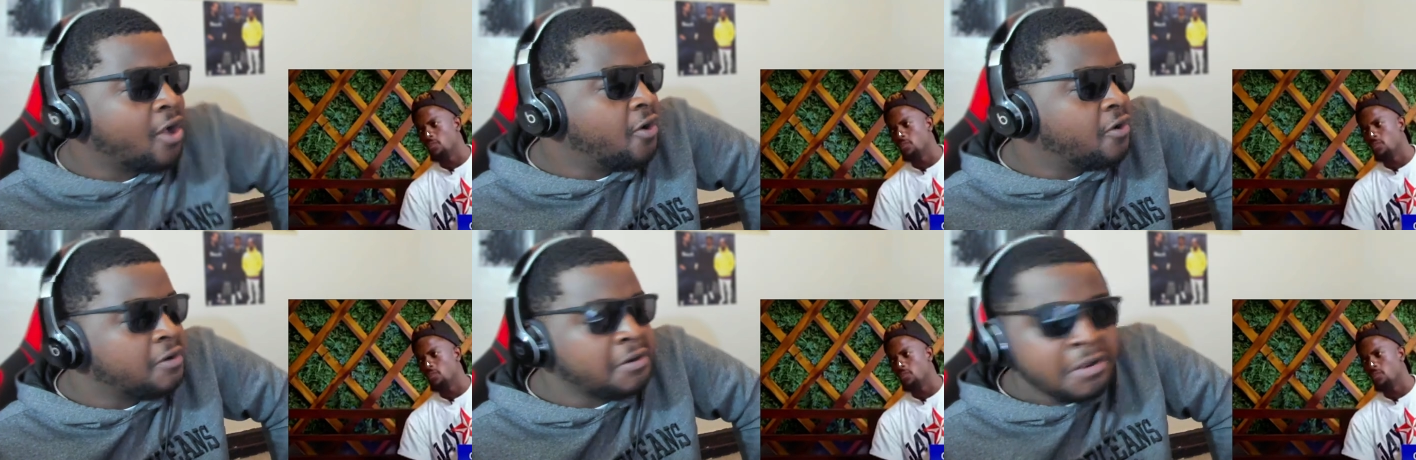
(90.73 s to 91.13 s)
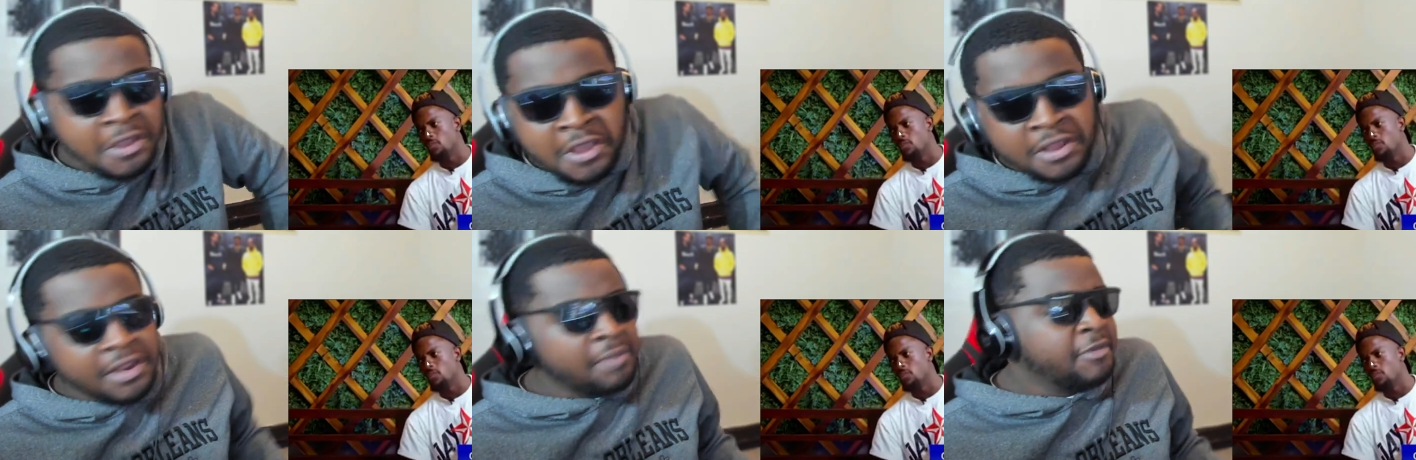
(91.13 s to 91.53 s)
Speaker 1: already,
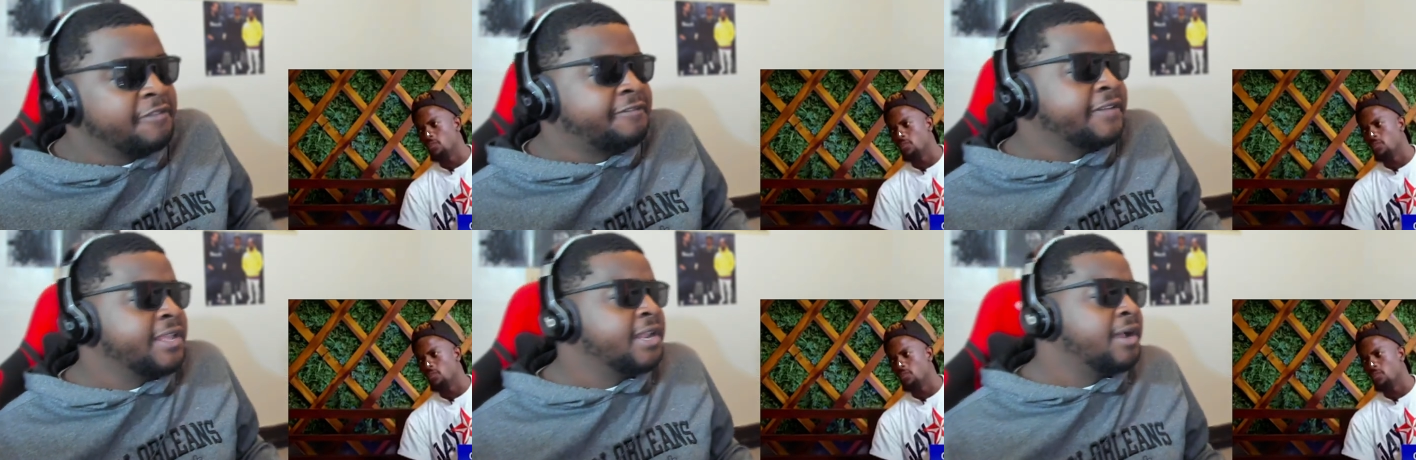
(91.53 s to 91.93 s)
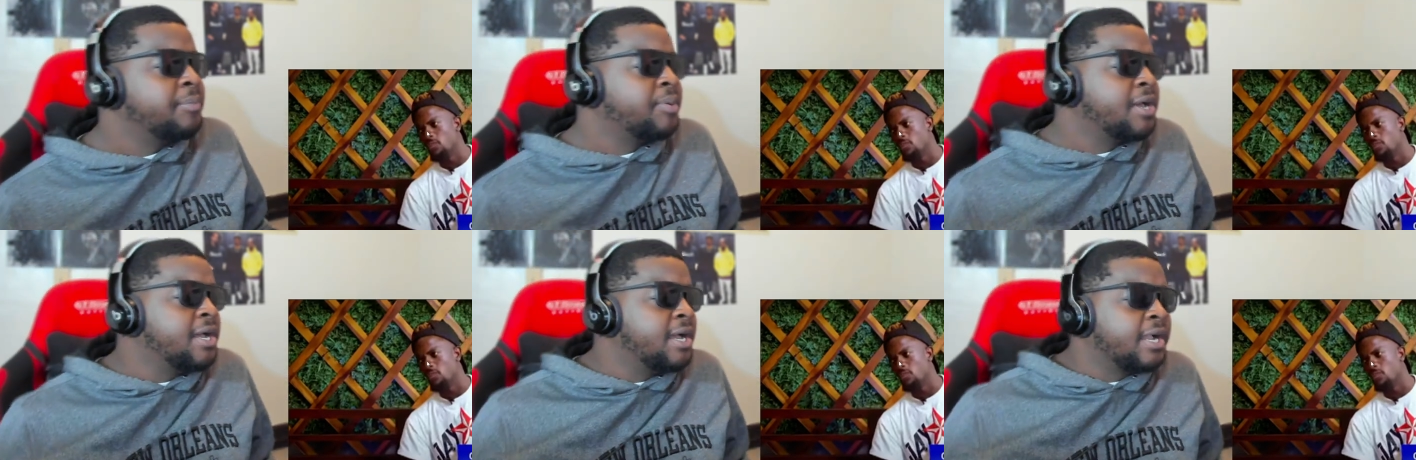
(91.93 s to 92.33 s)
let me feed
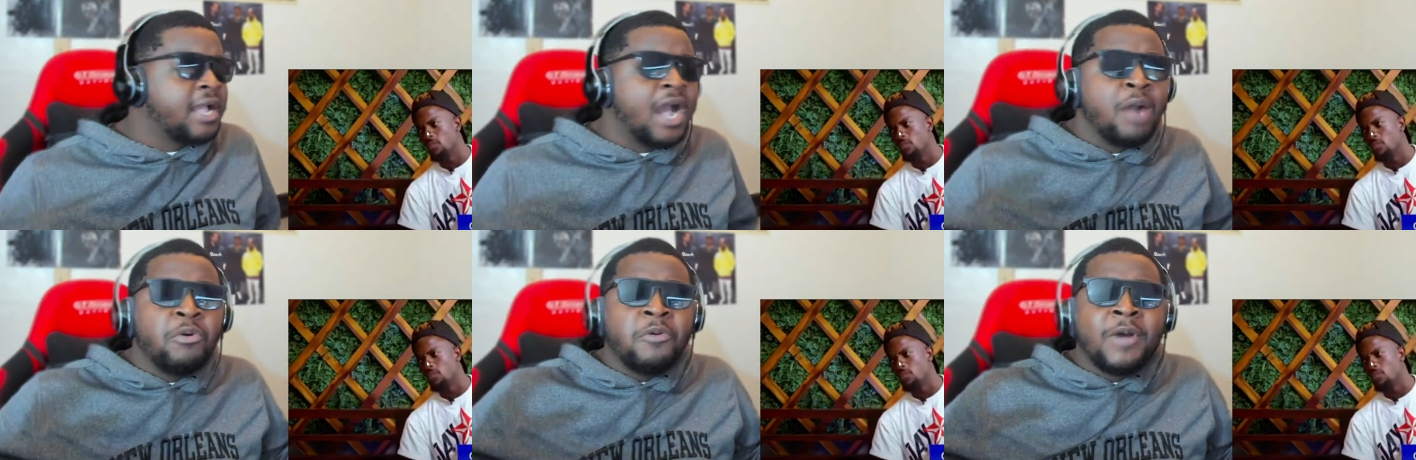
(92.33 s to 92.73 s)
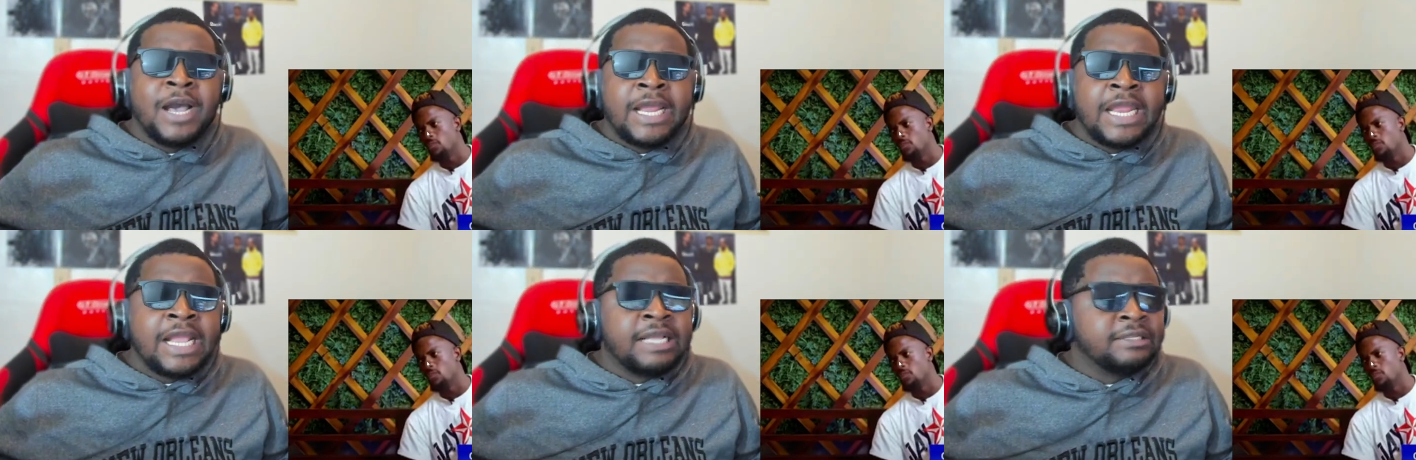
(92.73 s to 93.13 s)
up uh Kabwe
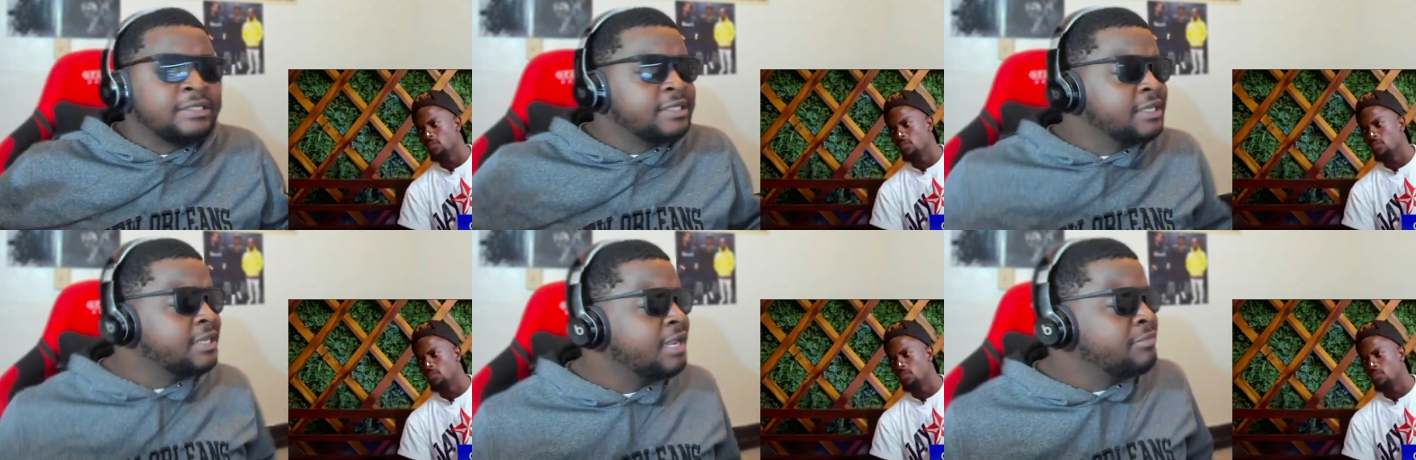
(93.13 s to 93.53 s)
Warriors,